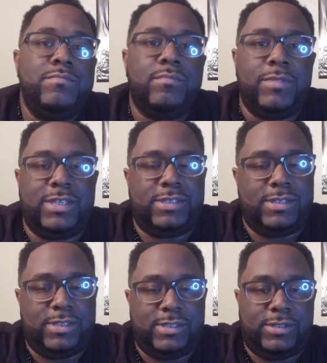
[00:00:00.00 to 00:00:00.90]
this
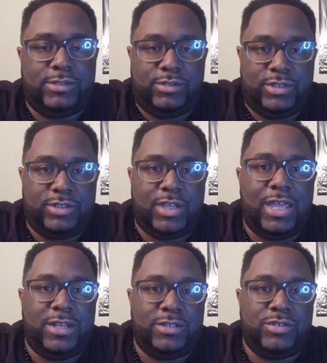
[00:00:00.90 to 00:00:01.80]
is just
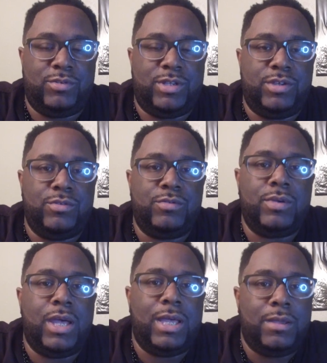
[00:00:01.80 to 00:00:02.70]
kind of showing
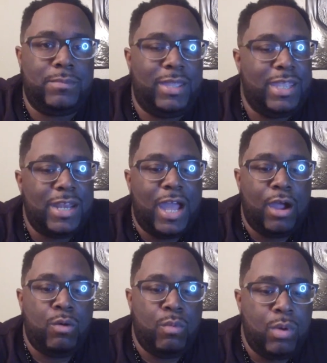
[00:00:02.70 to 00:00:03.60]
you in
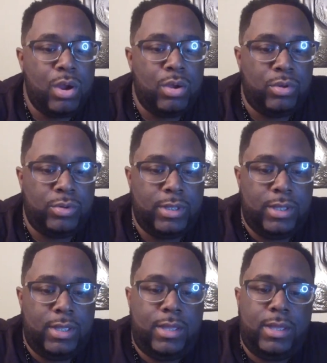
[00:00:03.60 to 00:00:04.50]
our world
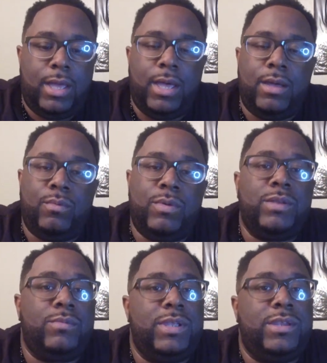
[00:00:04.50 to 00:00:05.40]

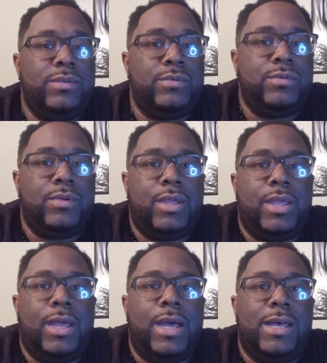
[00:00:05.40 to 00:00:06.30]
what we do
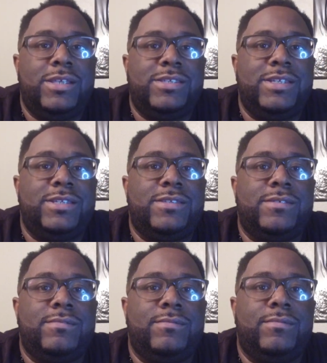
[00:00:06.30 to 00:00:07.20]

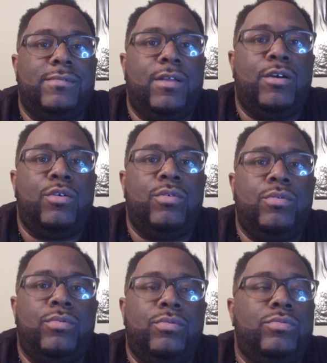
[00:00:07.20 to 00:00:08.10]
since the
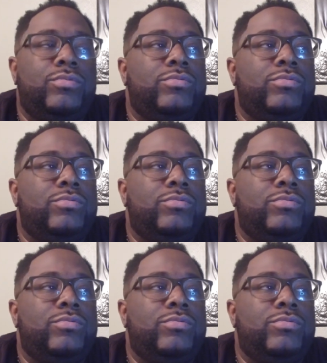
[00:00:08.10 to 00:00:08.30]
whole,